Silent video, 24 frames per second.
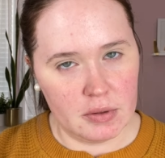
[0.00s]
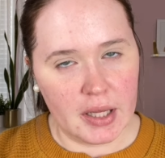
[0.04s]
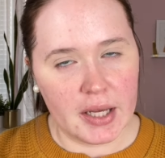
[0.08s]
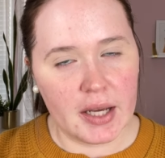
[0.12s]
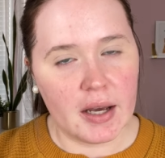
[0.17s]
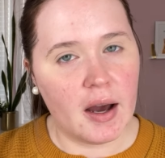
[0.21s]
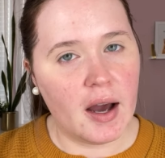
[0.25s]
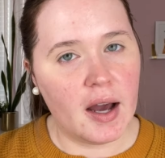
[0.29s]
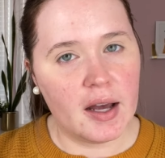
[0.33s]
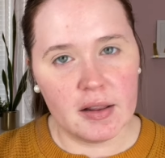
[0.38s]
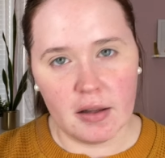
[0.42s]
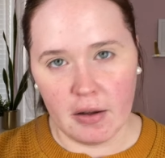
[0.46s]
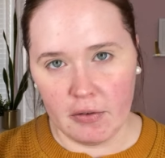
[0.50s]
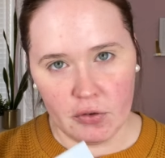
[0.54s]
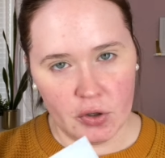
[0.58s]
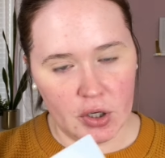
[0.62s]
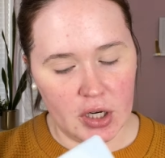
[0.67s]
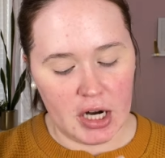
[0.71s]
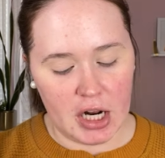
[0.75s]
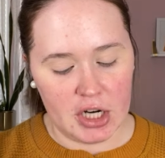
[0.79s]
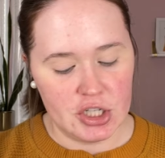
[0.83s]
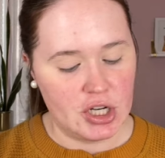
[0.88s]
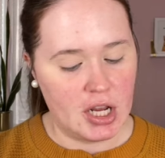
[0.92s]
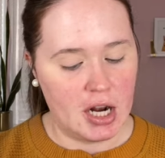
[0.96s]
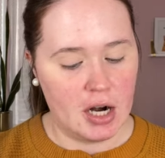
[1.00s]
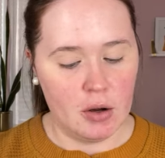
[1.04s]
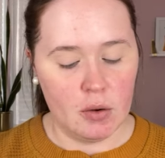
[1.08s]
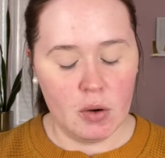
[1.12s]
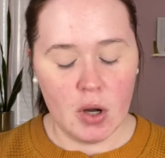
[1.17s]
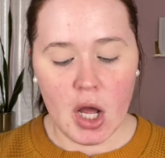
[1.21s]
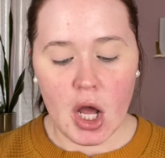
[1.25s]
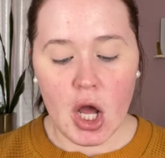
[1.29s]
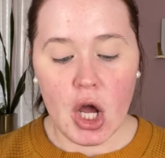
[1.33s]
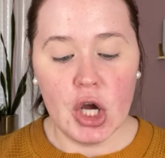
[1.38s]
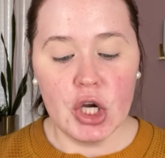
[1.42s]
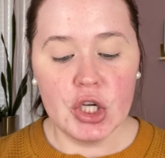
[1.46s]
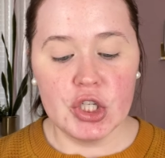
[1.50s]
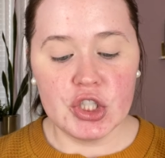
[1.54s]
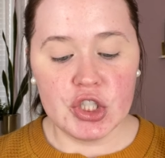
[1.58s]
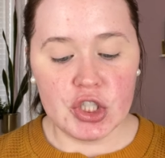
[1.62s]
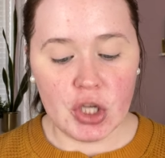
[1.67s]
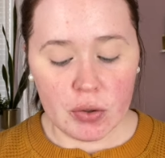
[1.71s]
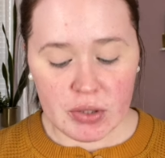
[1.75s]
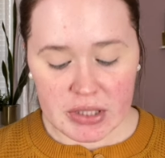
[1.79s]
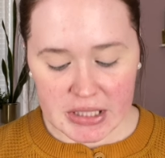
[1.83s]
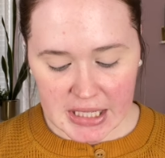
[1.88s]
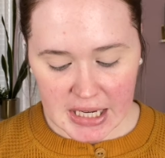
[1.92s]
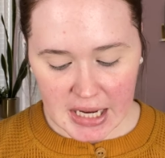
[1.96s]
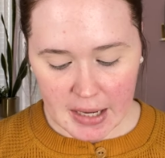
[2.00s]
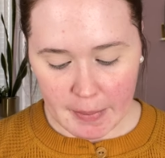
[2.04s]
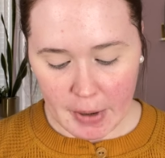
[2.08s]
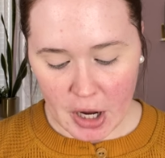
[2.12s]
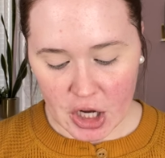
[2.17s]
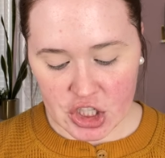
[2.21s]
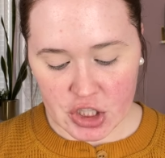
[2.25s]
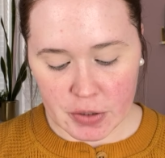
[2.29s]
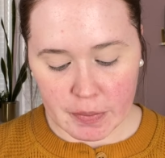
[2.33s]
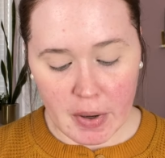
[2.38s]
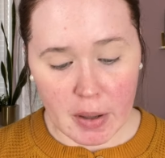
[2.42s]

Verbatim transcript: Like I love green eyeshadow so stinking much.